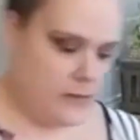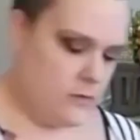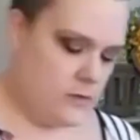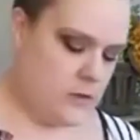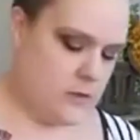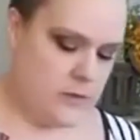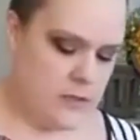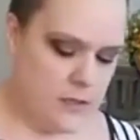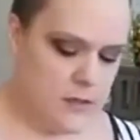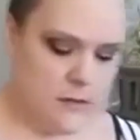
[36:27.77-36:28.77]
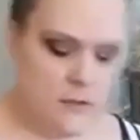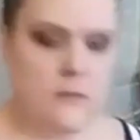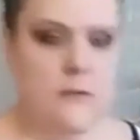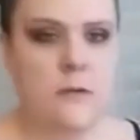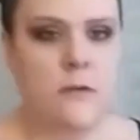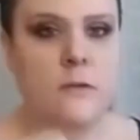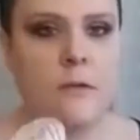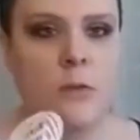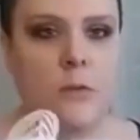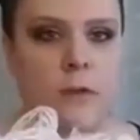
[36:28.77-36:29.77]
You'll start to see your
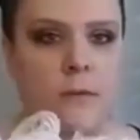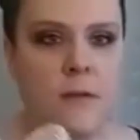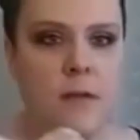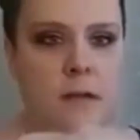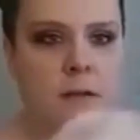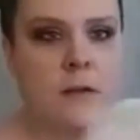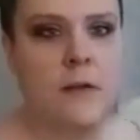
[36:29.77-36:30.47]
little ruffly